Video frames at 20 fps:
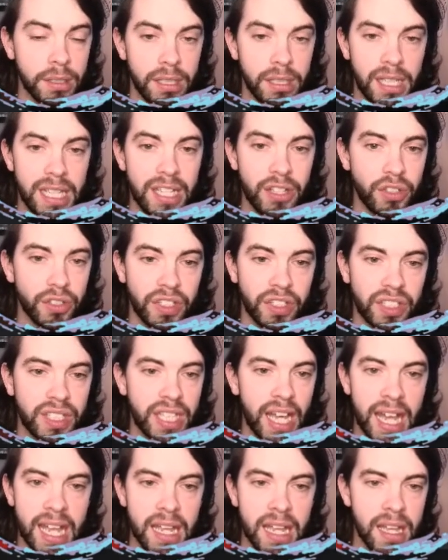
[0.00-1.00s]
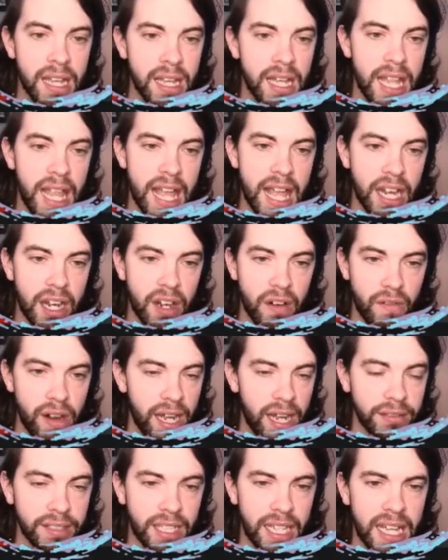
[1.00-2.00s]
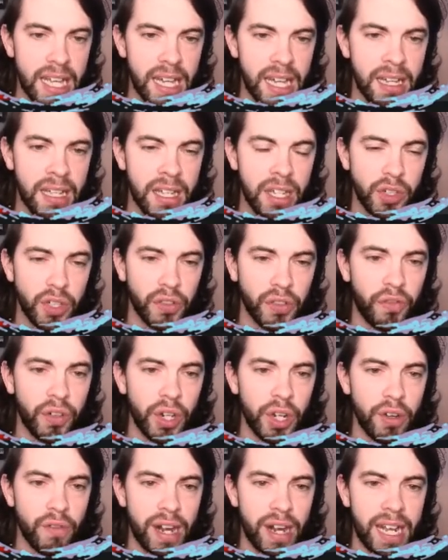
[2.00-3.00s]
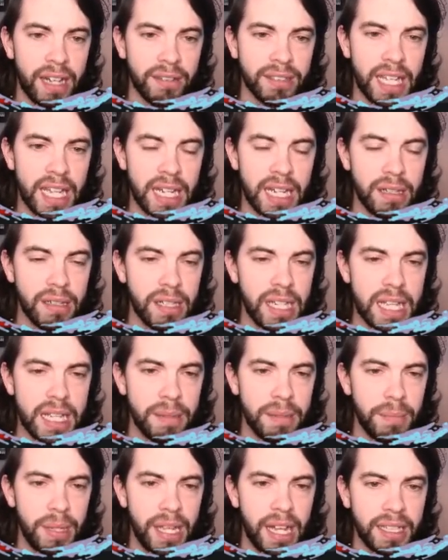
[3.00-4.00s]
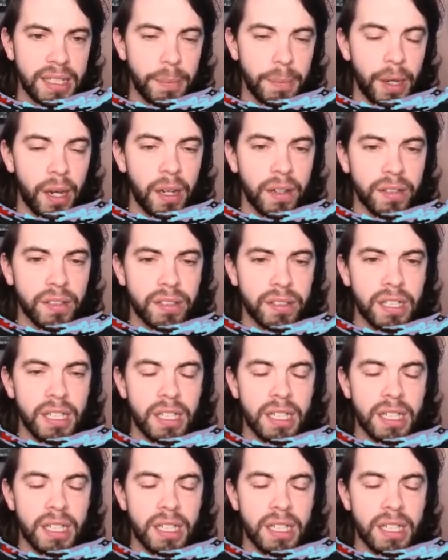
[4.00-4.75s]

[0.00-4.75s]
He should stay in and around here, just float around in behind the box,